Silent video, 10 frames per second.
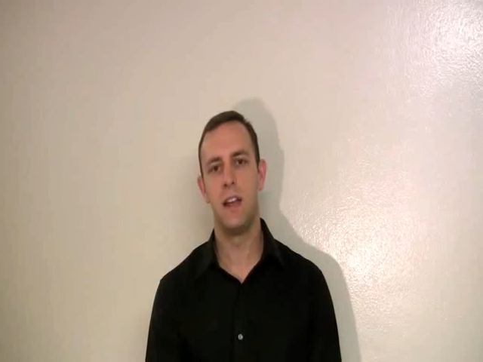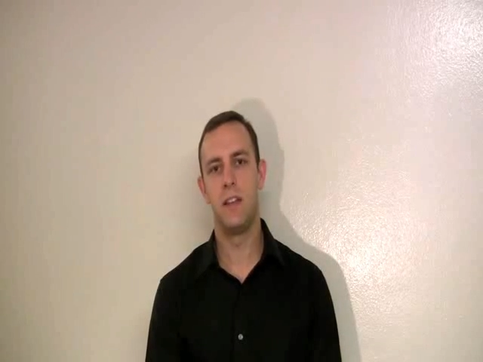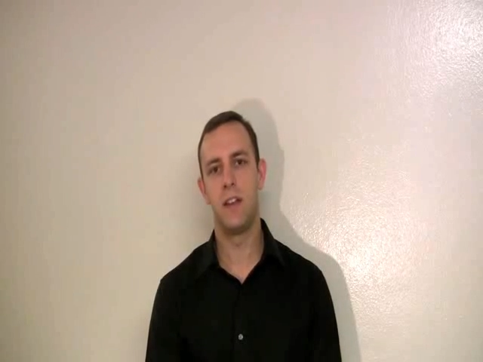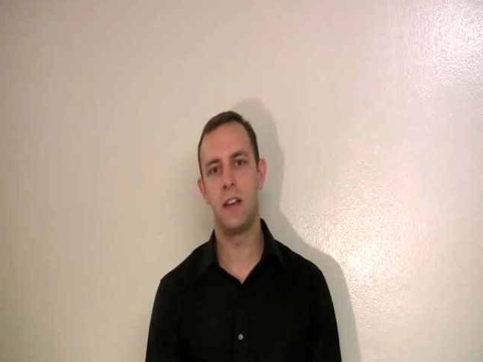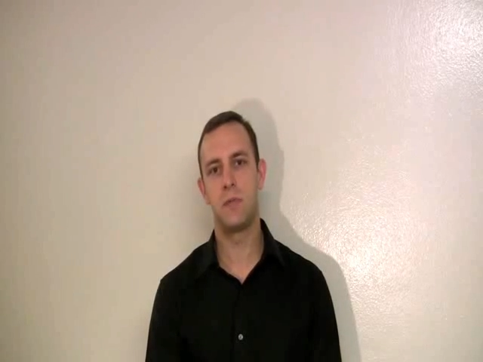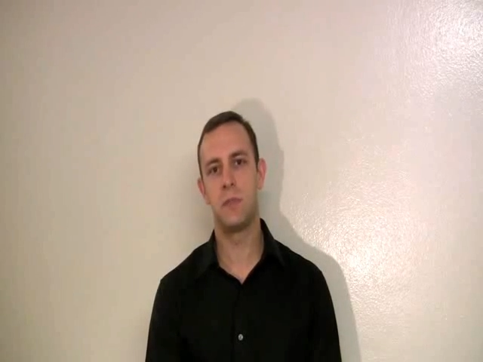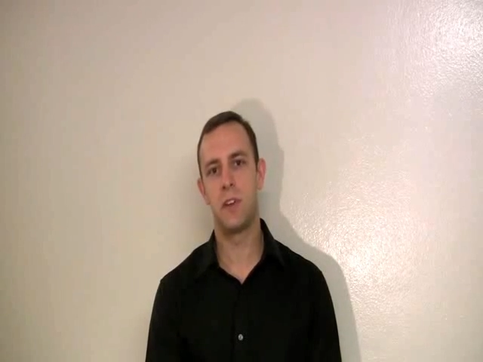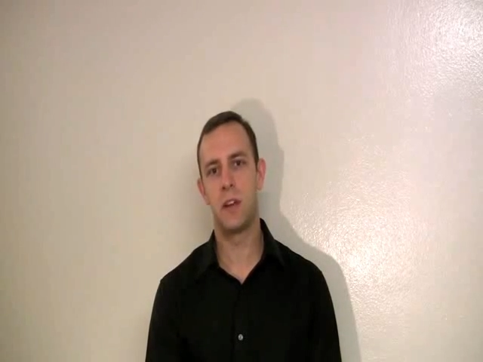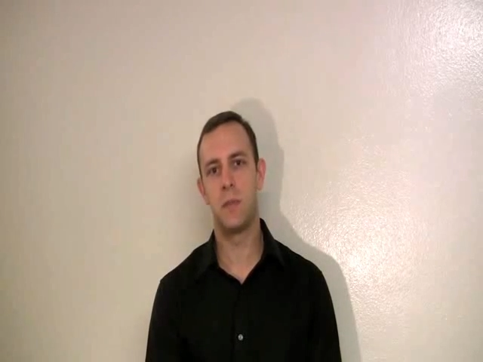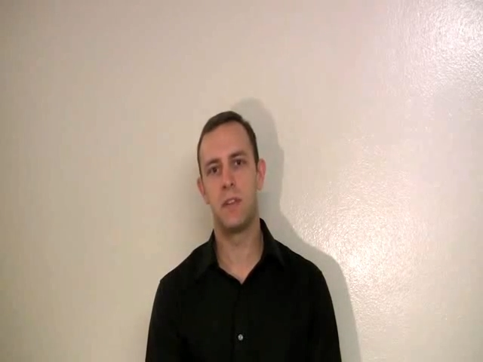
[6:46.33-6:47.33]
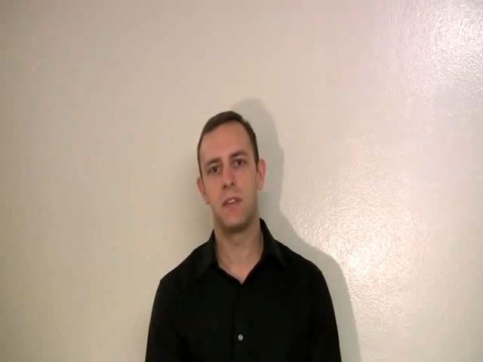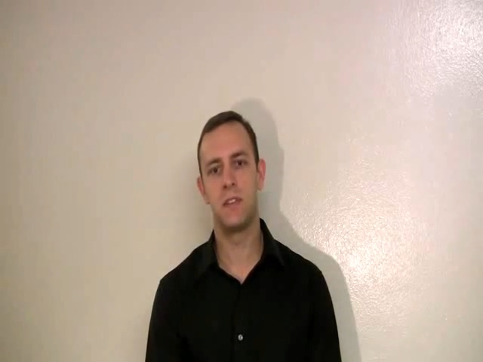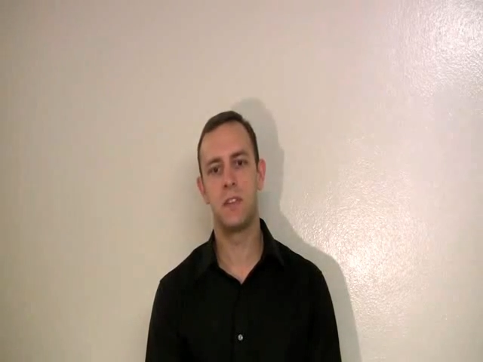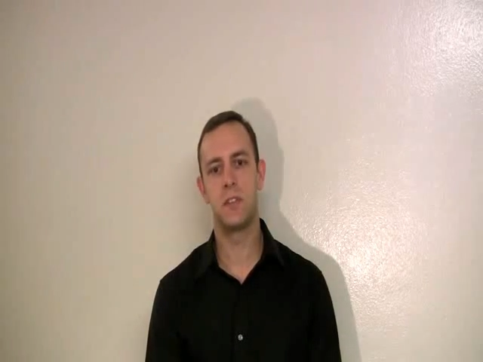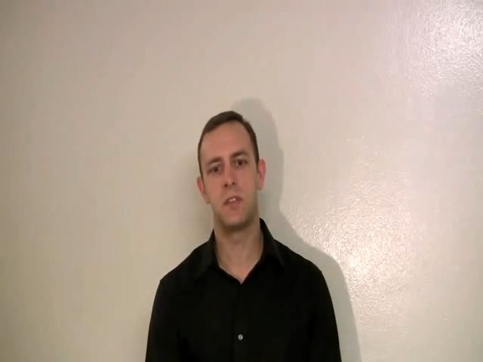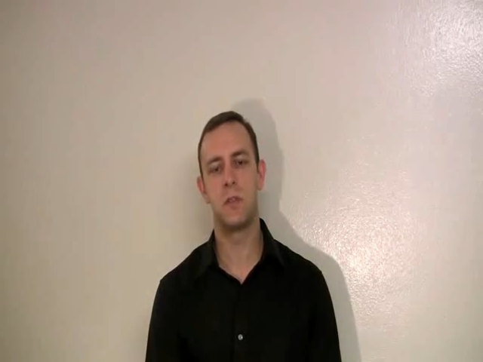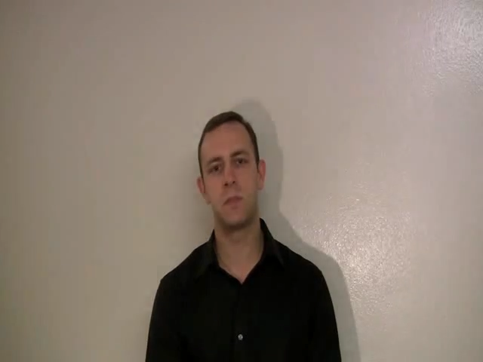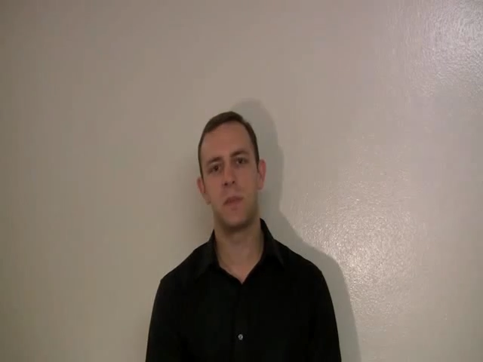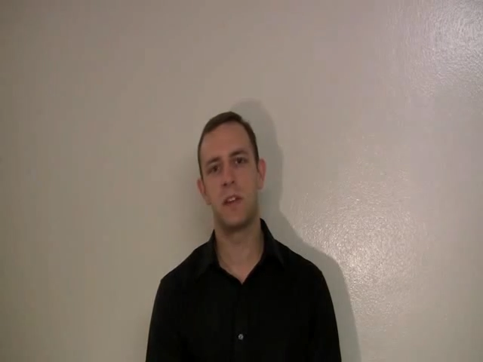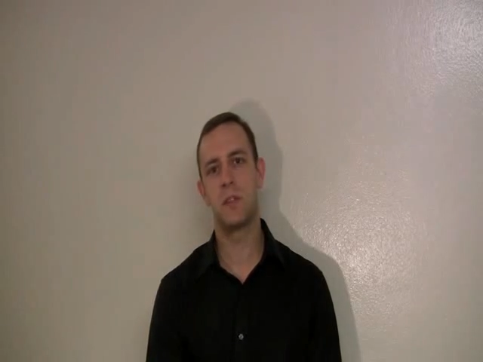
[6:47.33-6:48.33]
And last, we'll talk about the oscilloscope
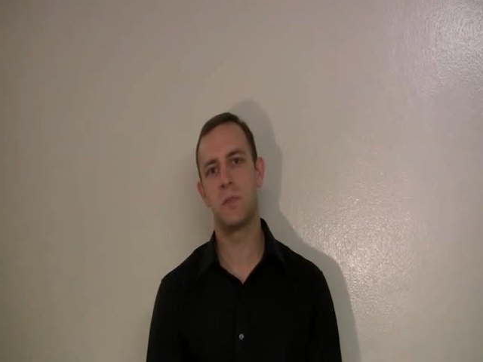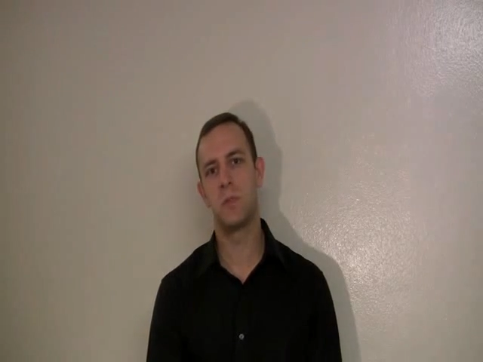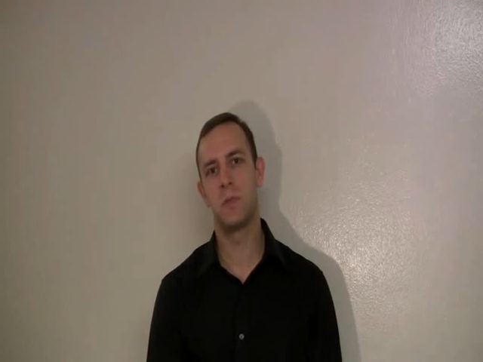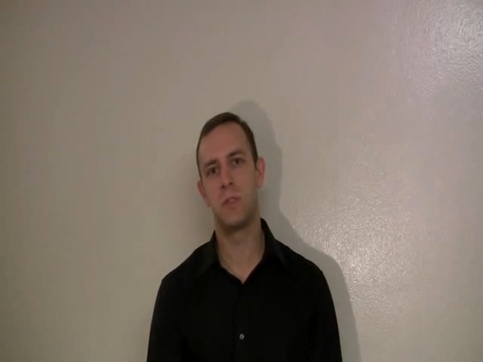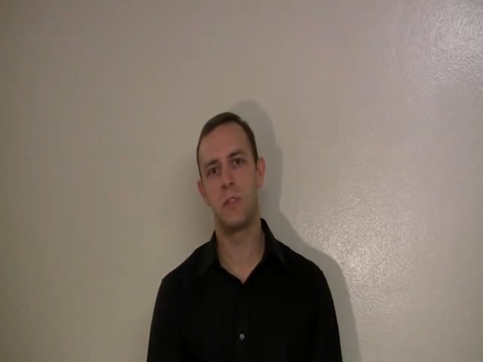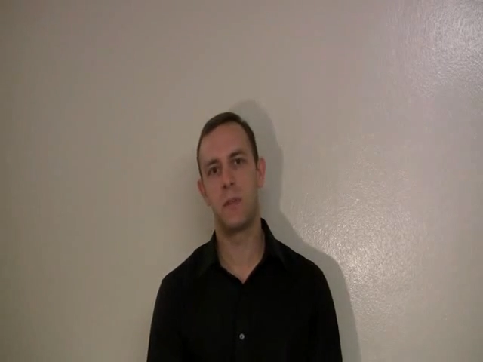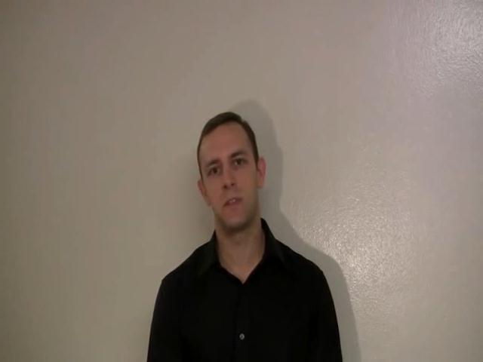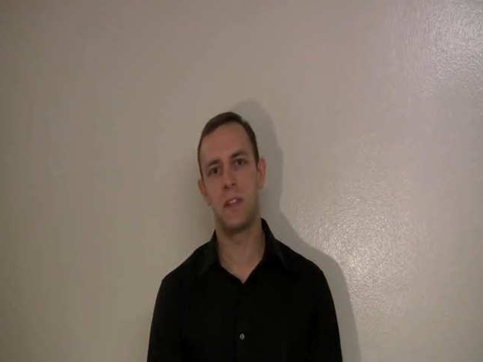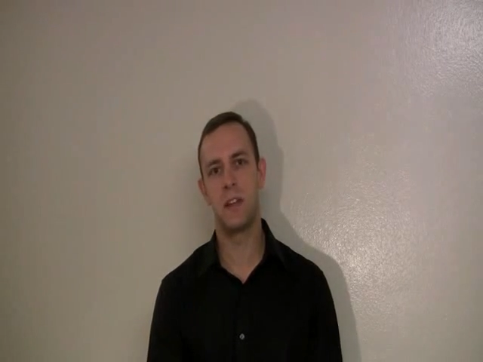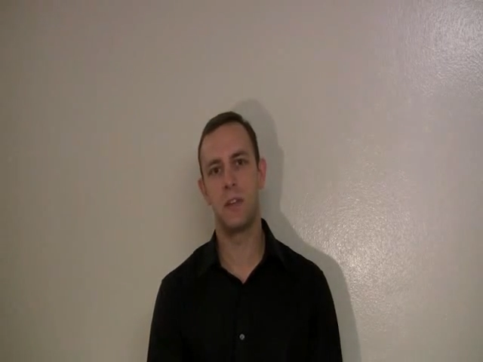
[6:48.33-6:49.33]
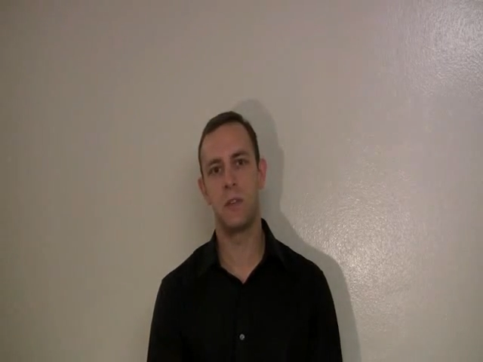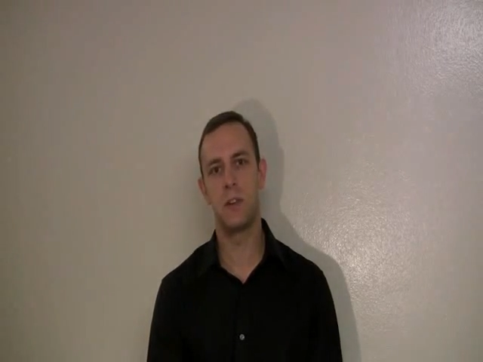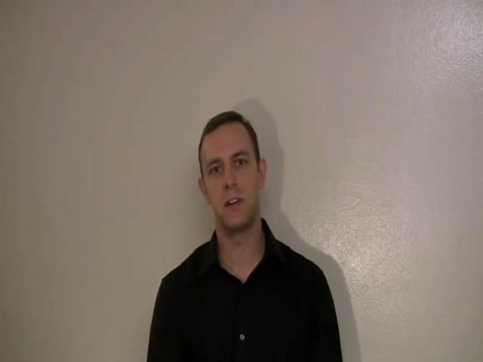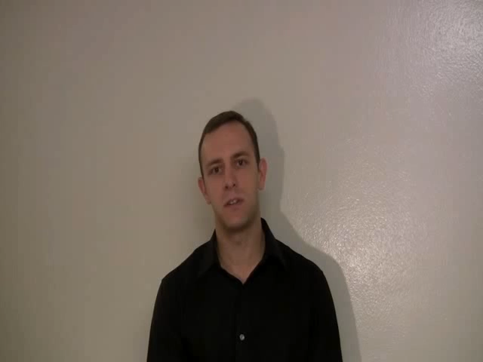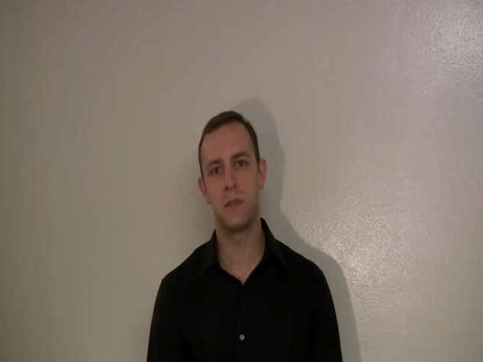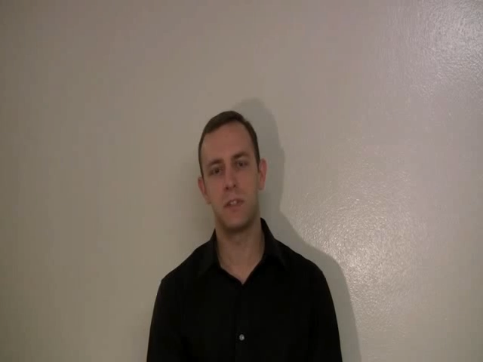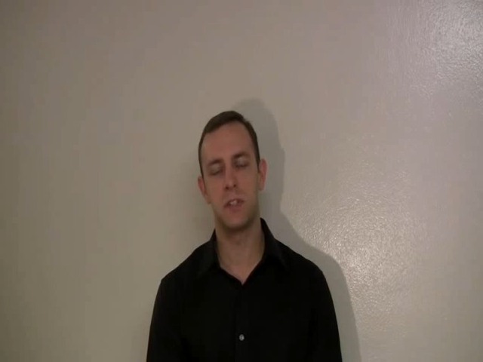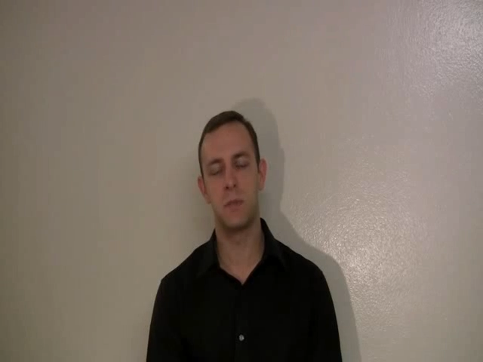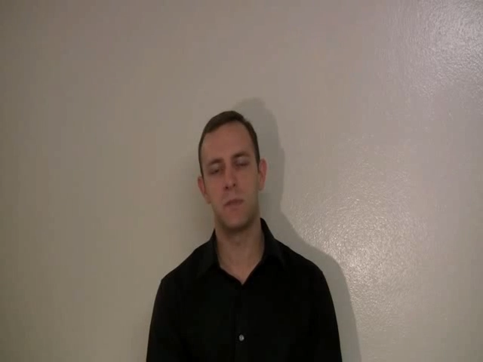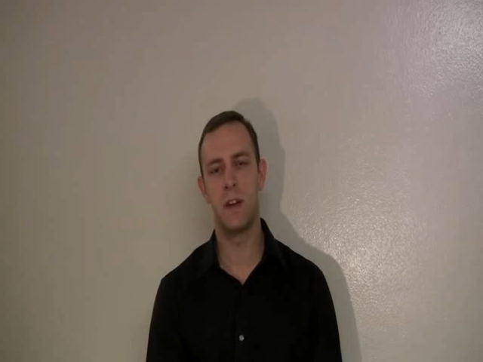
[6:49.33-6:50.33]
specs, which will describe the technical
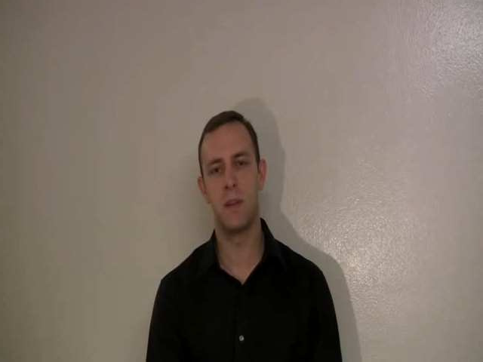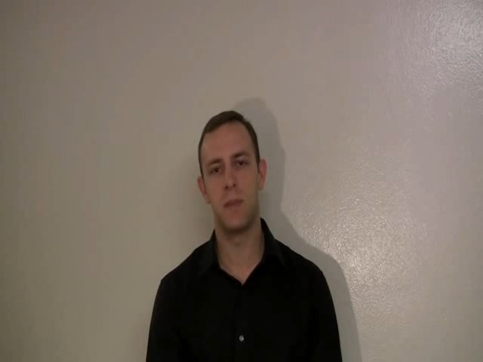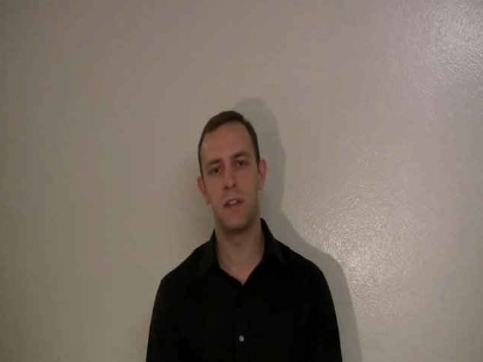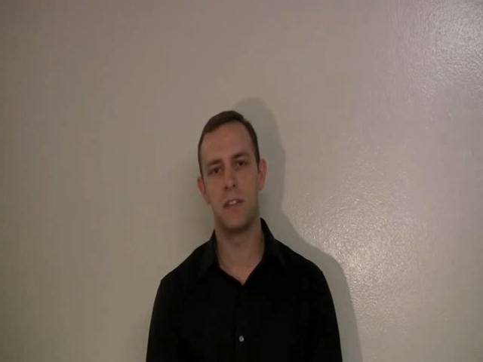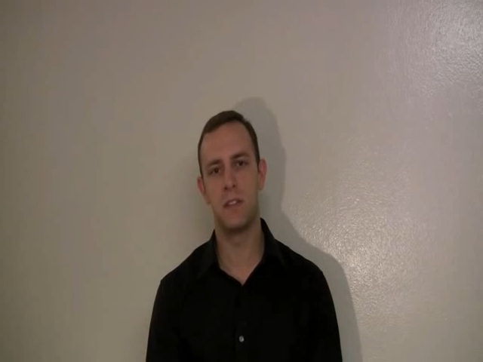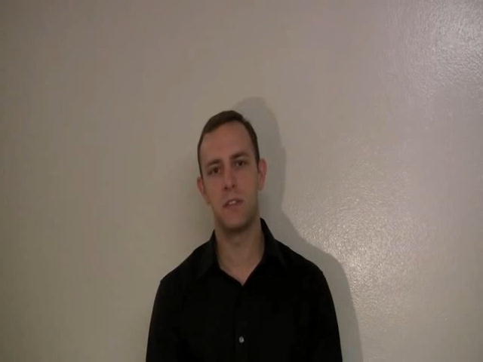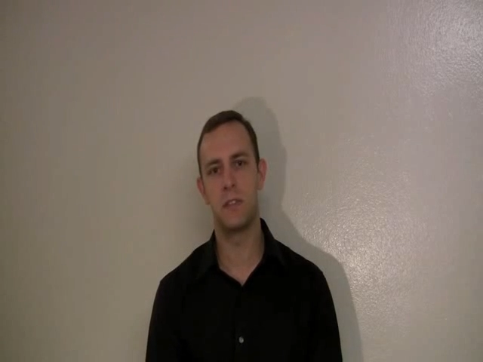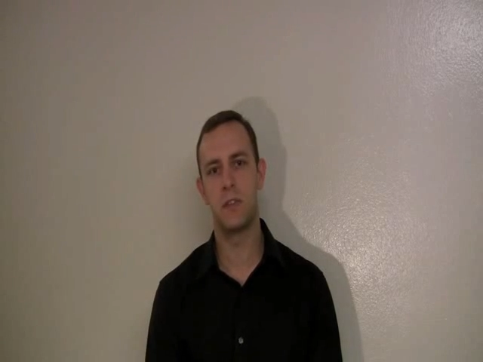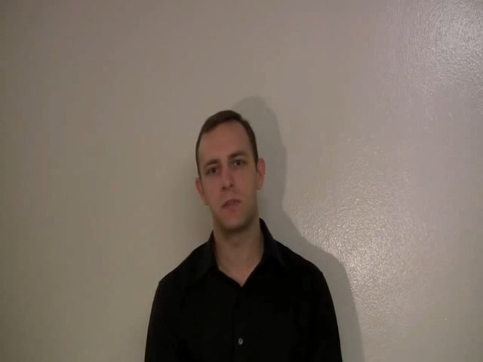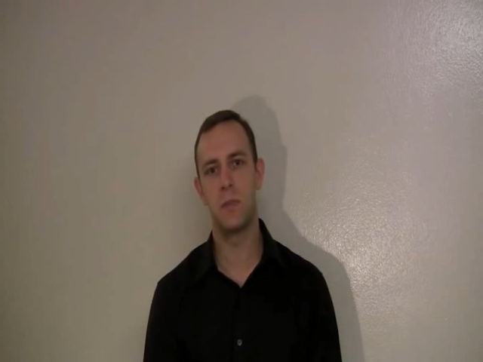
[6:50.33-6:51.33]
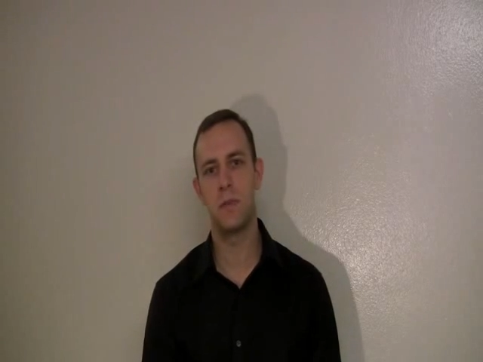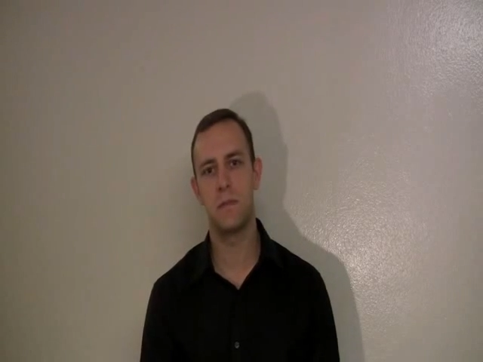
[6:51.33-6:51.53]
characteristics provided by the oscilloscope.